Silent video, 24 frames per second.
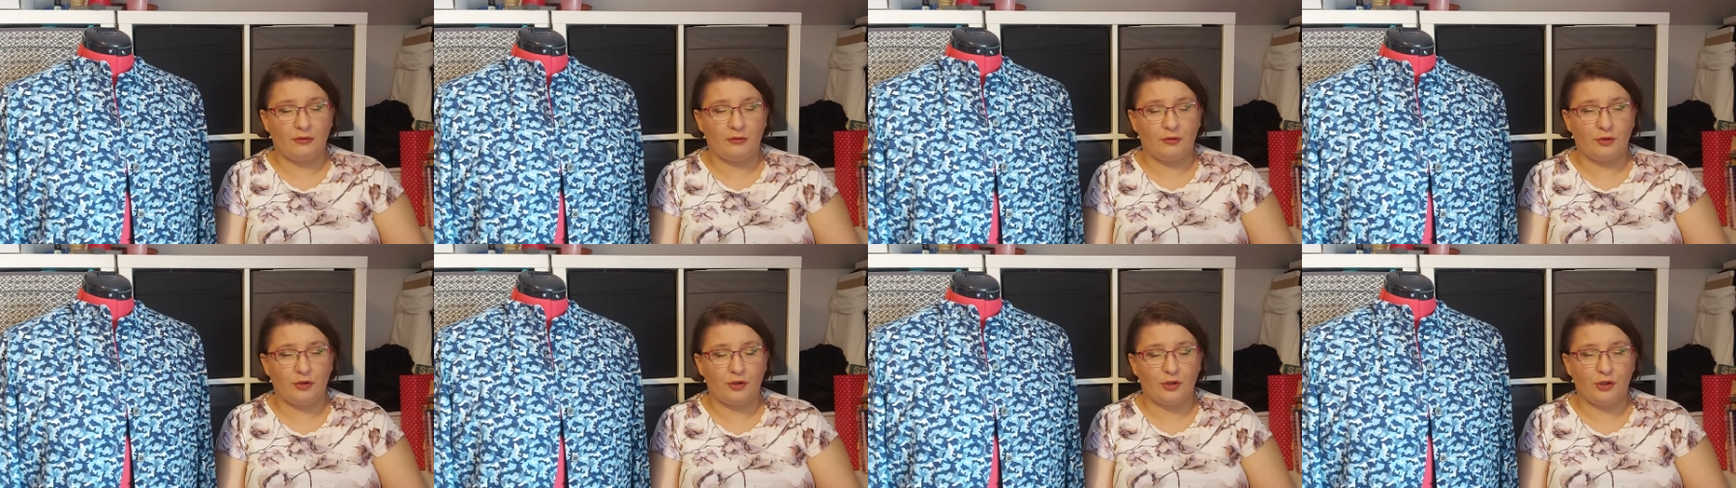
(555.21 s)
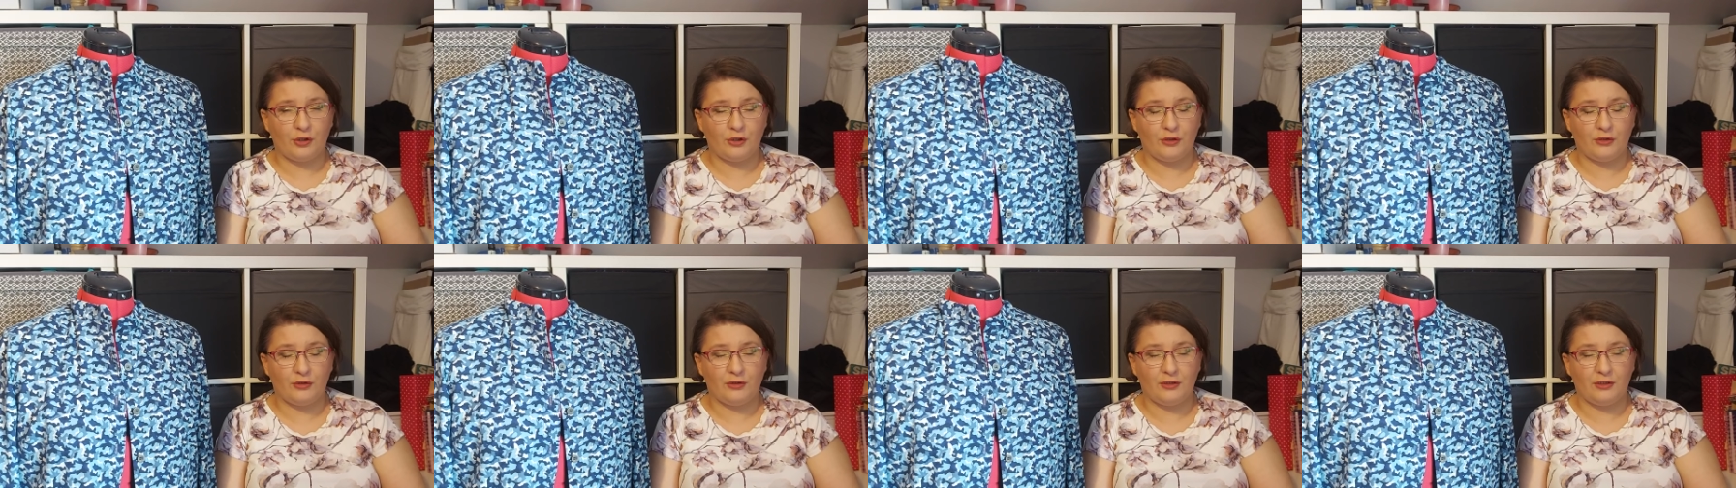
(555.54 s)

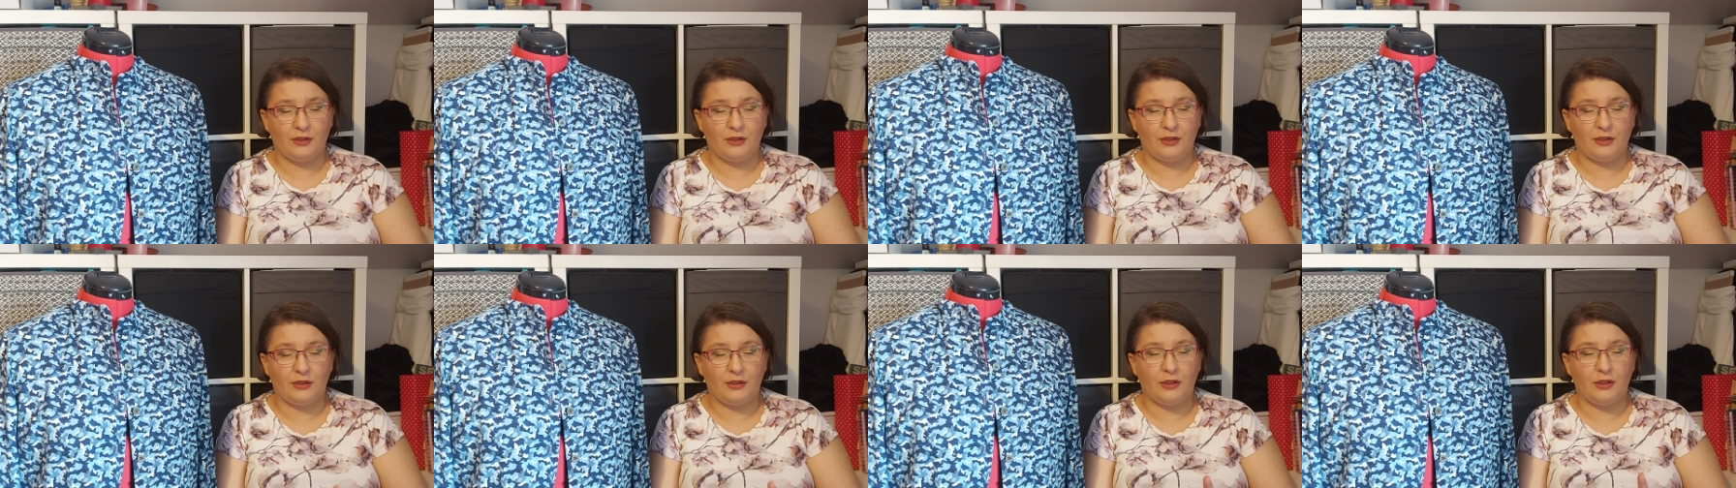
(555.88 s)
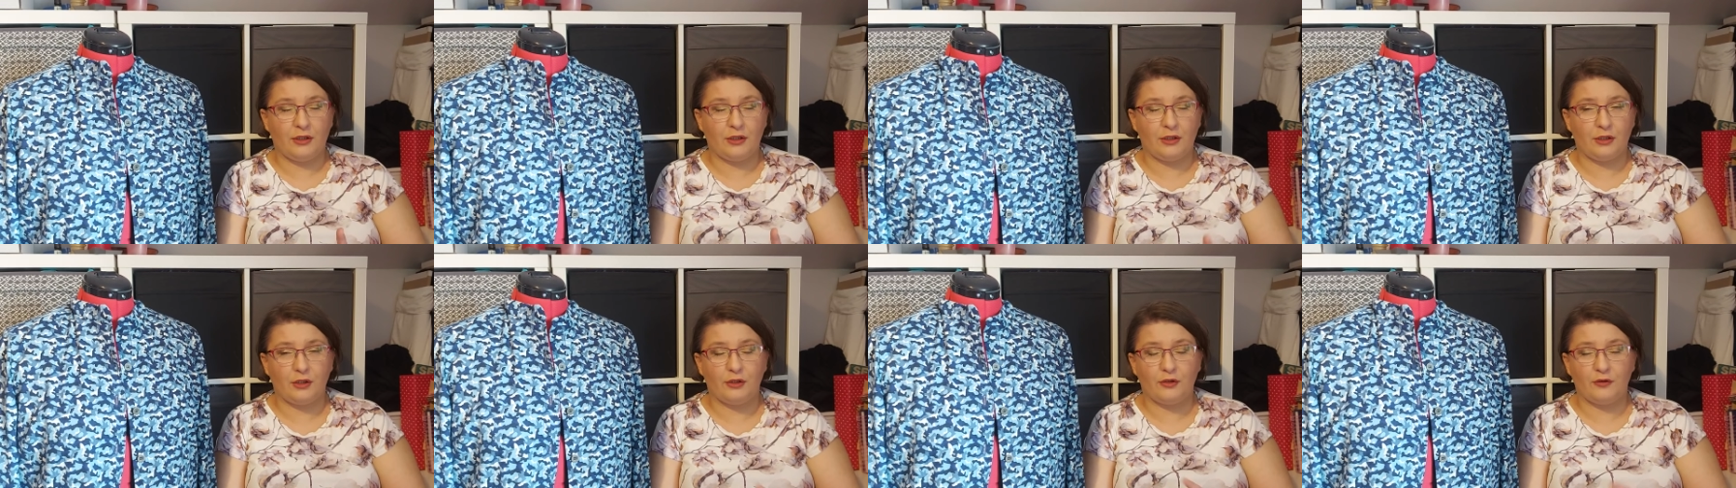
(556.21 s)
shirt
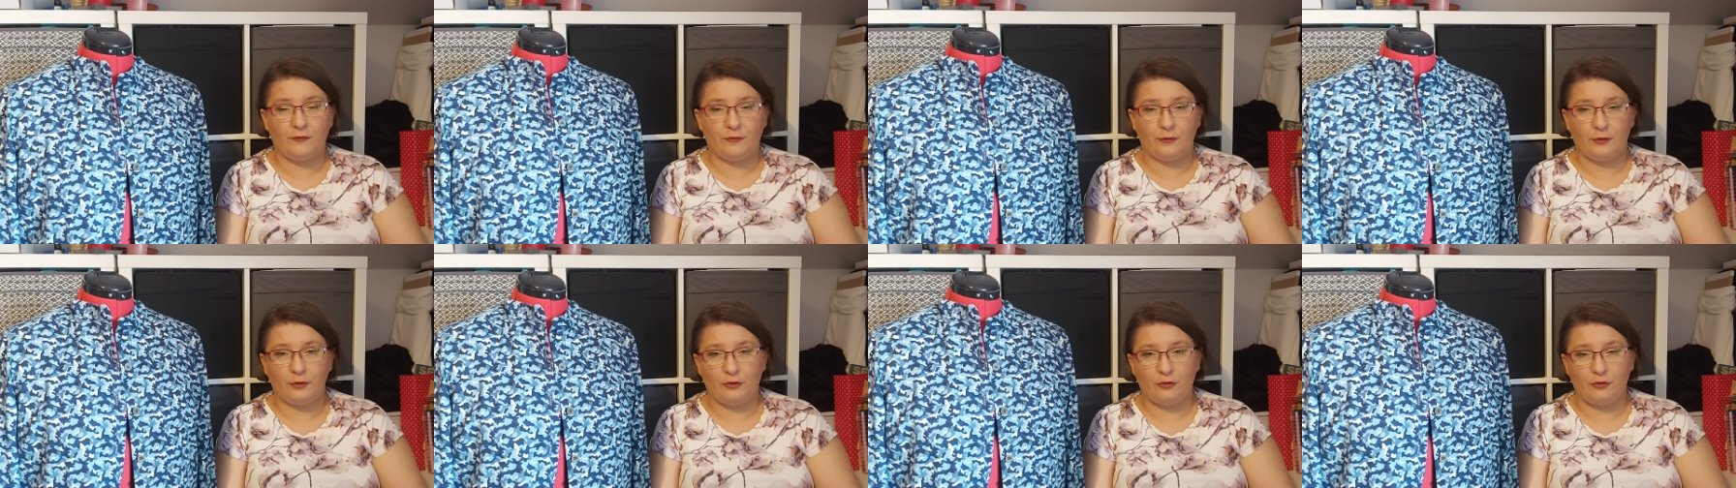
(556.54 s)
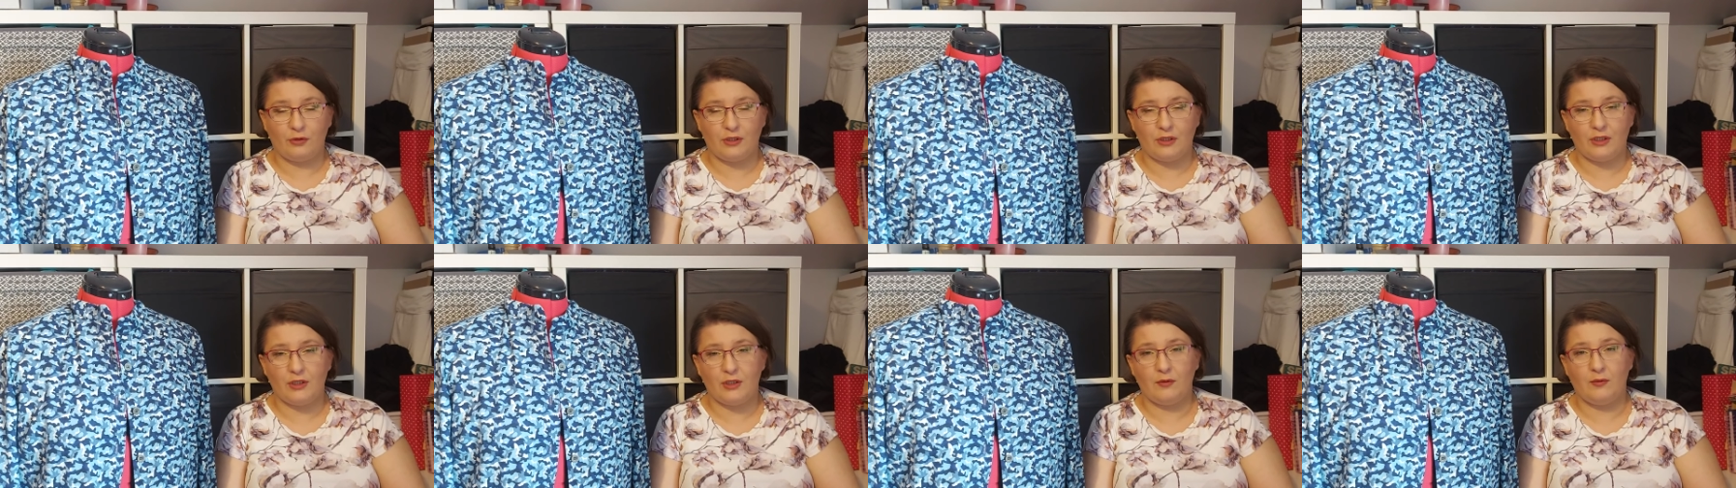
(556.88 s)
t-shirt for
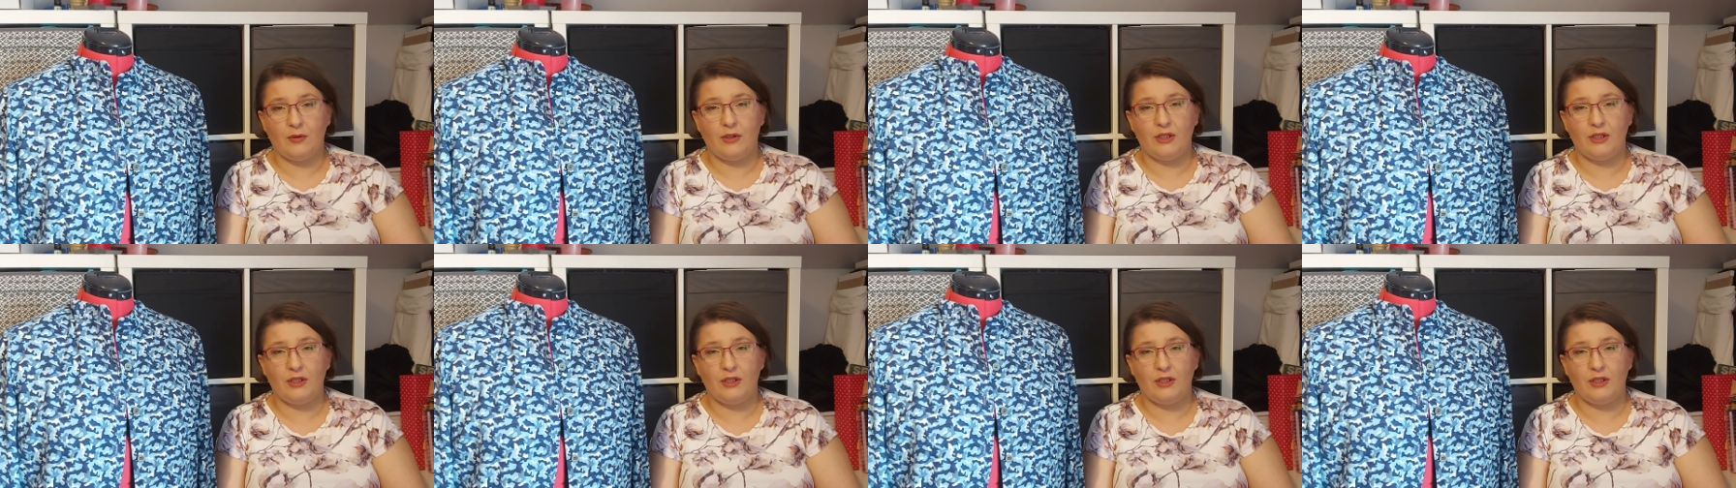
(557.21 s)
Chris so